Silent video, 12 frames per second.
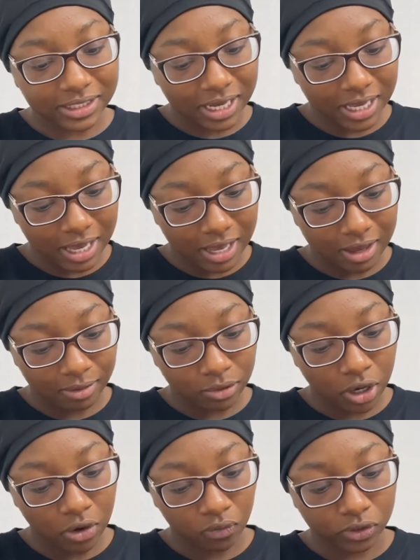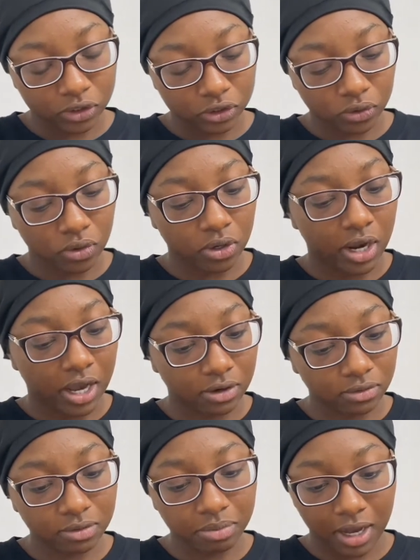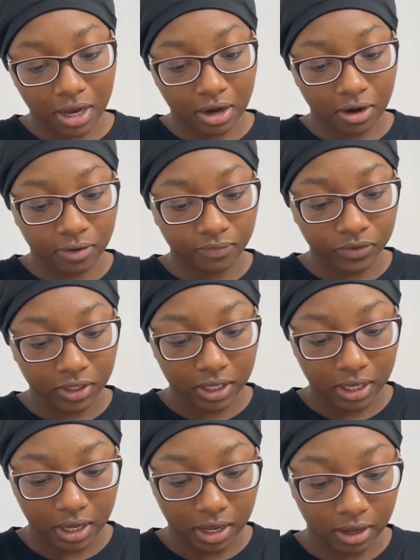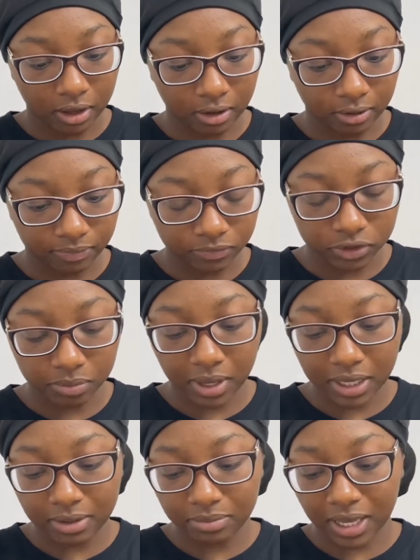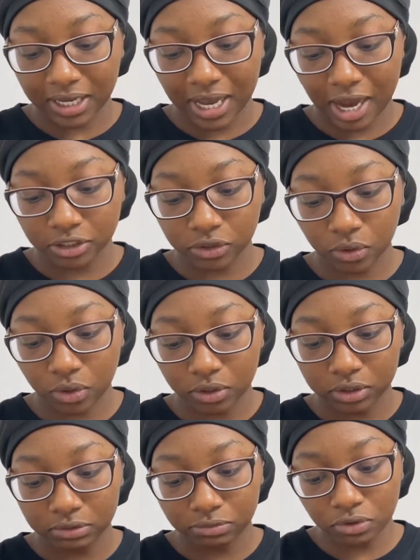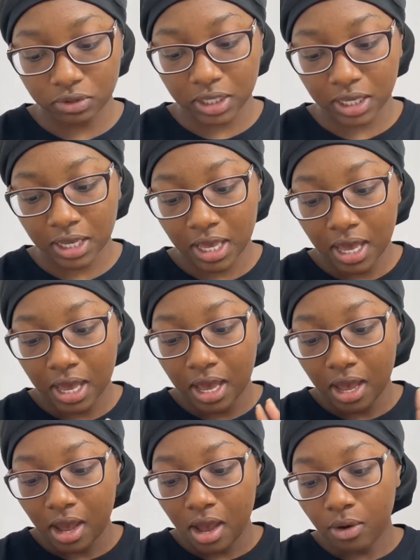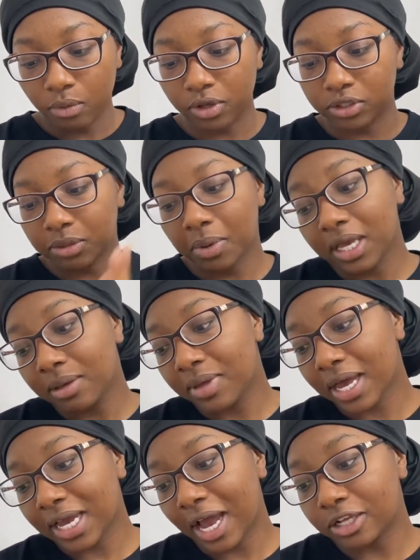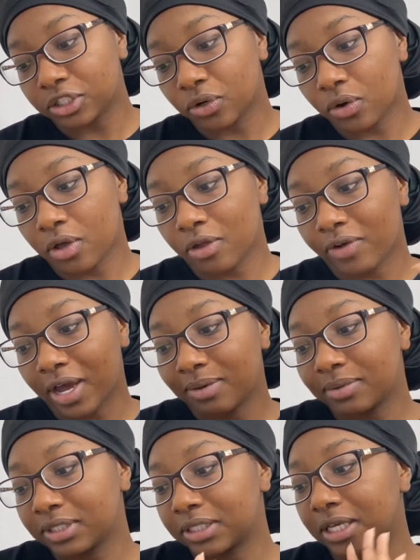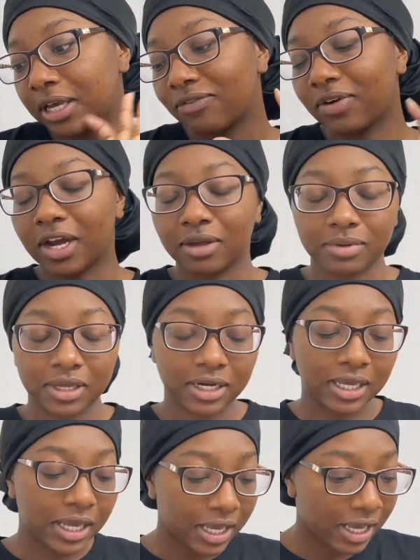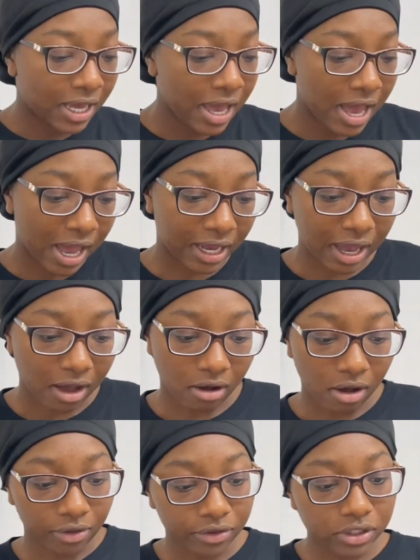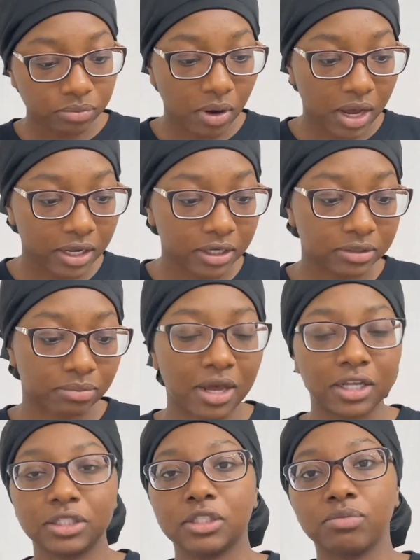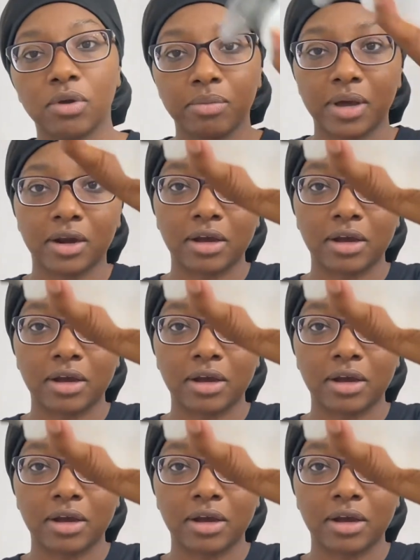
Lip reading: Am Restore and Repair Jamaican black castor oil smoothie with Jamaican black castor oil, vitamin C, and vitamin E. I got all these products minus the spray bottle.